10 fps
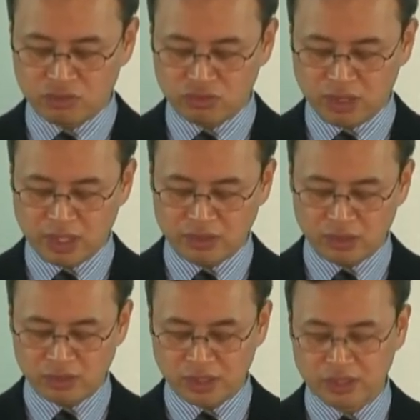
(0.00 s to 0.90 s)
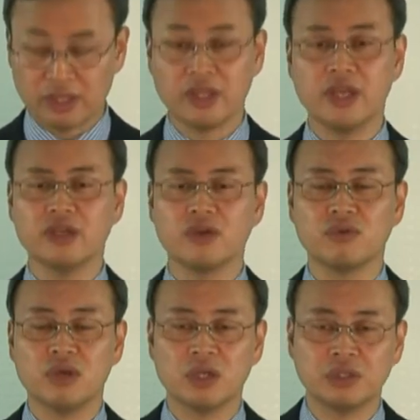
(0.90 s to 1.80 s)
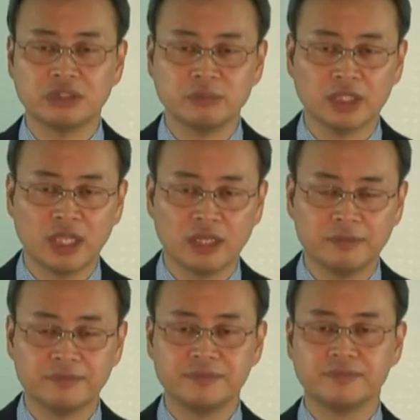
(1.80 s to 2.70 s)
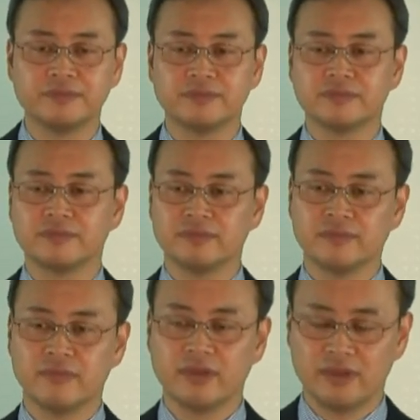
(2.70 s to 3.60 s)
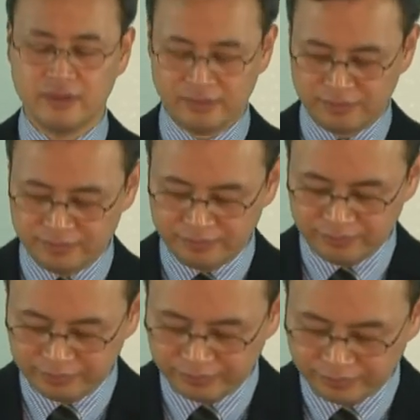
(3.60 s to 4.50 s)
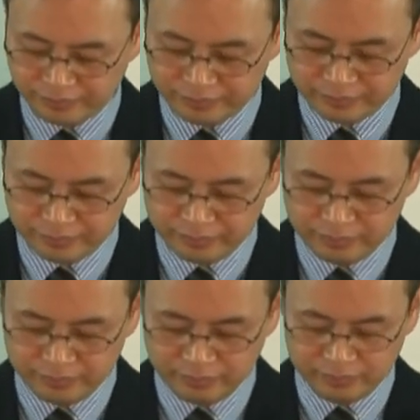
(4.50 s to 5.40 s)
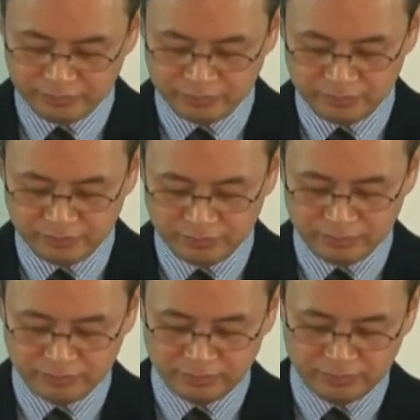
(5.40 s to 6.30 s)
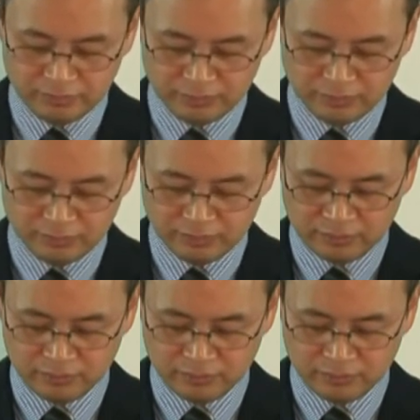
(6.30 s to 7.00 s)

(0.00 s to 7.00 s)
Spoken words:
Here we have Demetrius, who liked to do good.